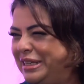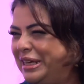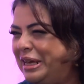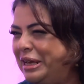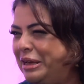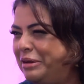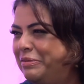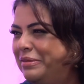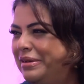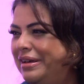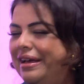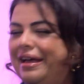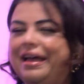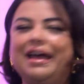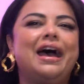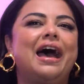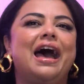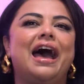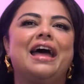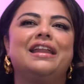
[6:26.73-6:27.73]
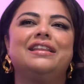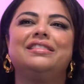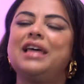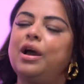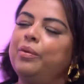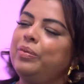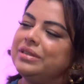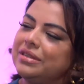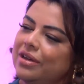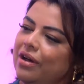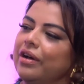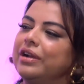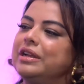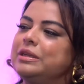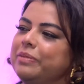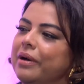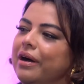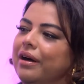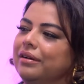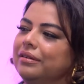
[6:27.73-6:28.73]
team. And that was the
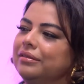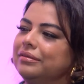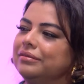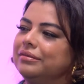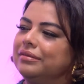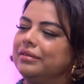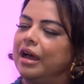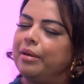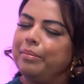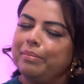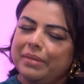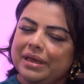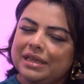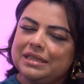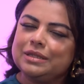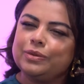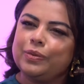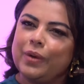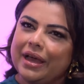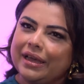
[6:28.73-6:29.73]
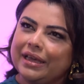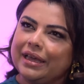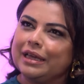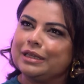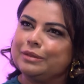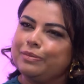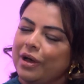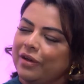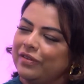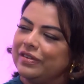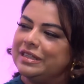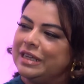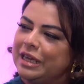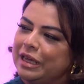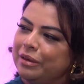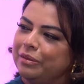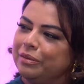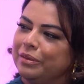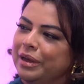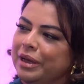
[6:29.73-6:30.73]
hardest part. Mm. I missed working as part of a
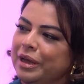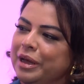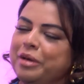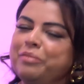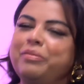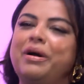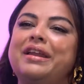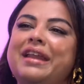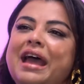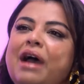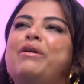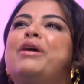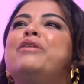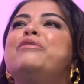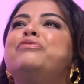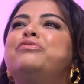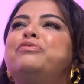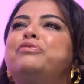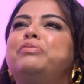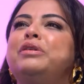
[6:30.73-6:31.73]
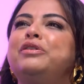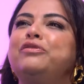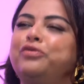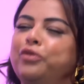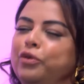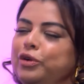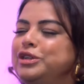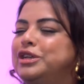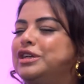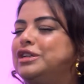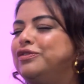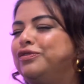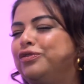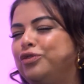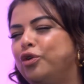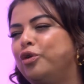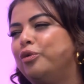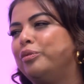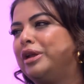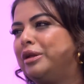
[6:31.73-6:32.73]
team. Mm. But now I've been fortunate to
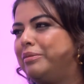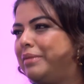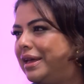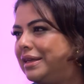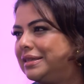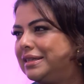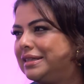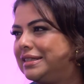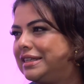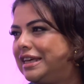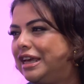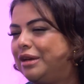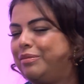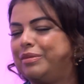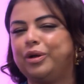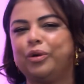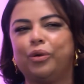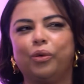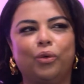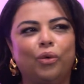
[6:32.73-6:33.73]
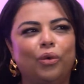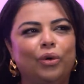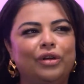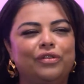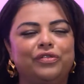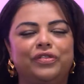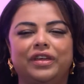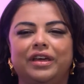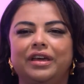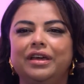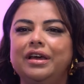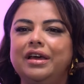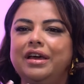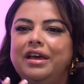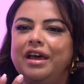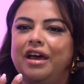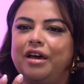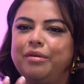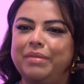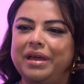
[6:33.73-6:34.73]
form an amazing team and all of the
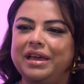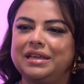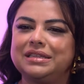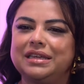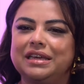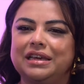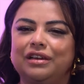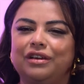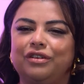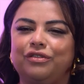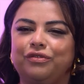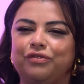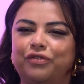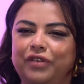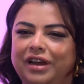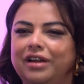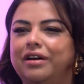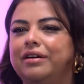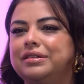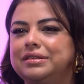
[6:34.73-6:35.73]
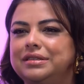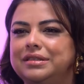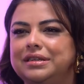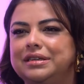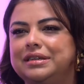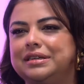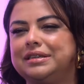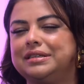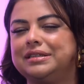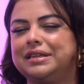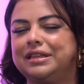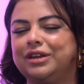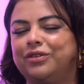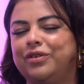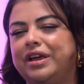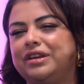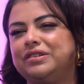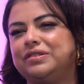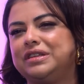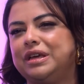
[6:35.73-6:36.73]
amazing freelancers and the
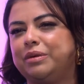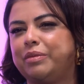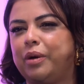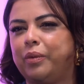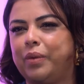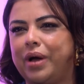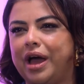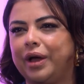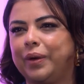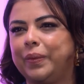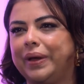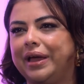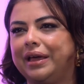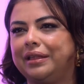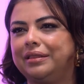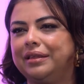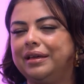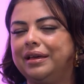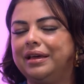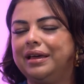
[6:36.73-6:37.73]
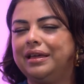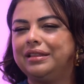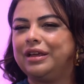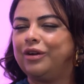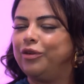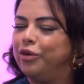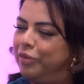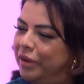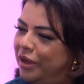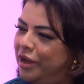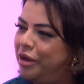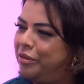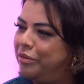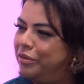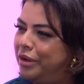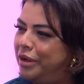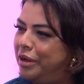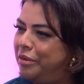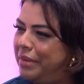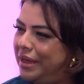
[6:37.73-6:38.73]
creative team I work with, they're all
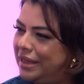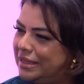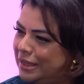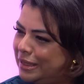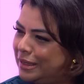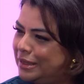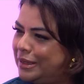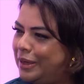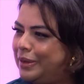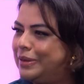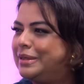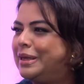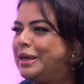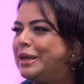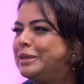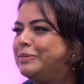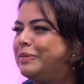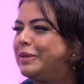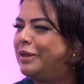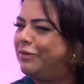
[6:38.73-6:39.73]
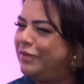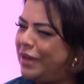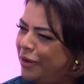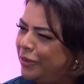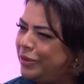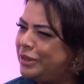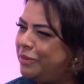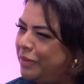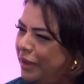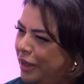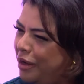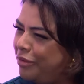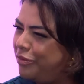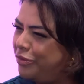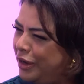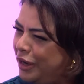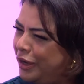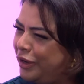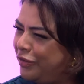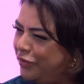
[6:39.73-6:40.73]
become amazing associates, but they've now yeah. also become
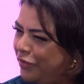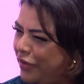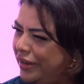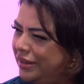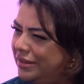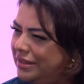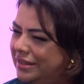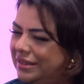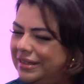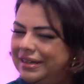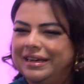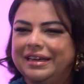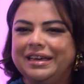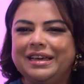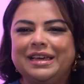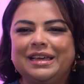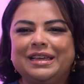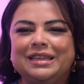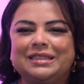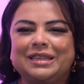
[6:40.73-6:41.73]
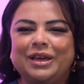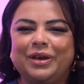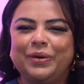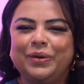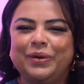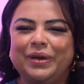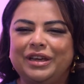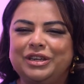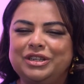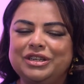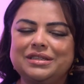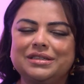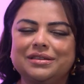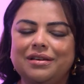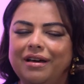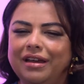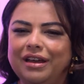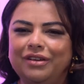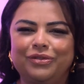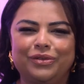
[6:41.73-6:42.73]
really good friends. Yeah. So it just
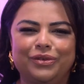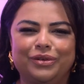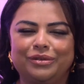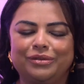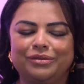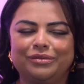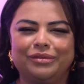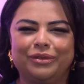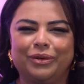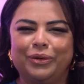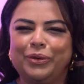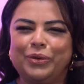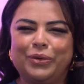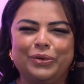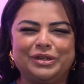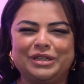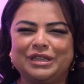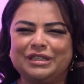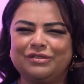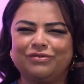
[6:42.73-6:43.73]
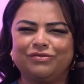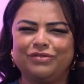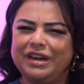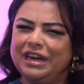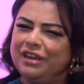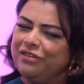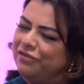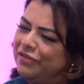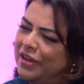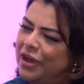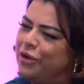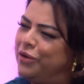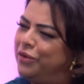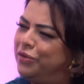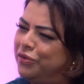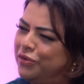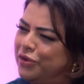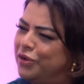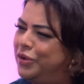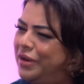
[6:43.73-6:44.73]
kind of all just really fell
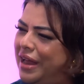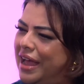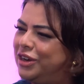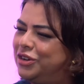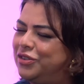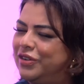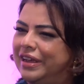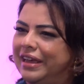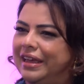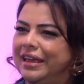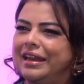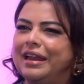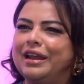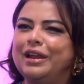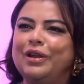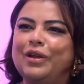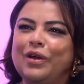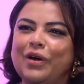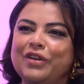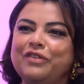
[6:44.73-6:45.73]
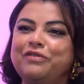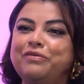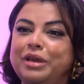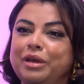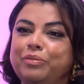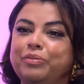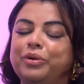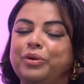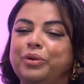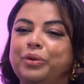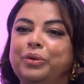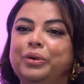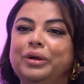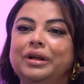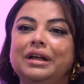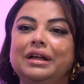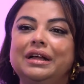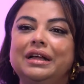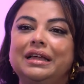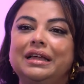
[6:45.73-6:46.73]
through naturally. And a lot of people
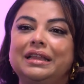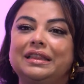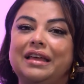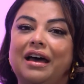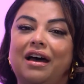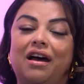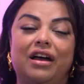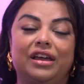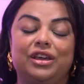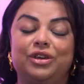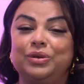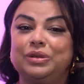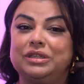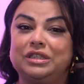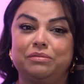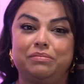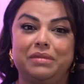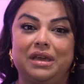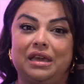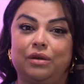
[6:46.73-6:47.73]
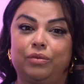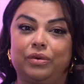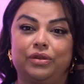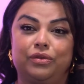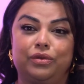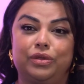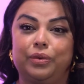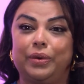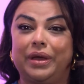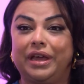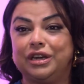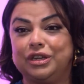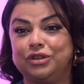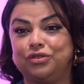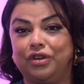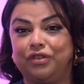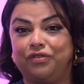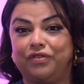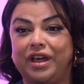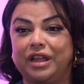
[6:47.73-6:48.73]
that I used to meet, whether they were
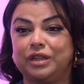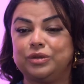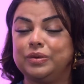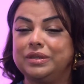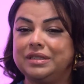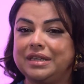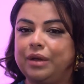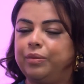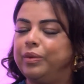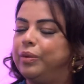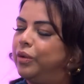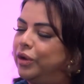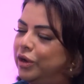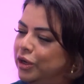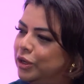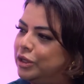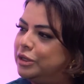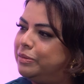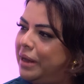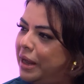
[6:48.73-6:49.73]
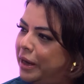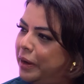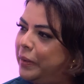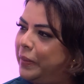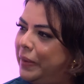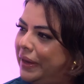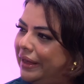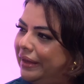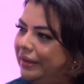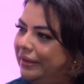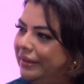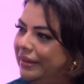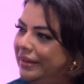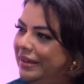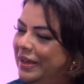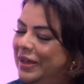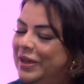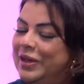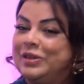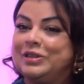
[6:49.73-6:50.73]
industry friends, would say, We want you to plan our wedding.
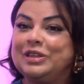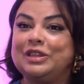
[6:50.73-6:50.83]
Wow.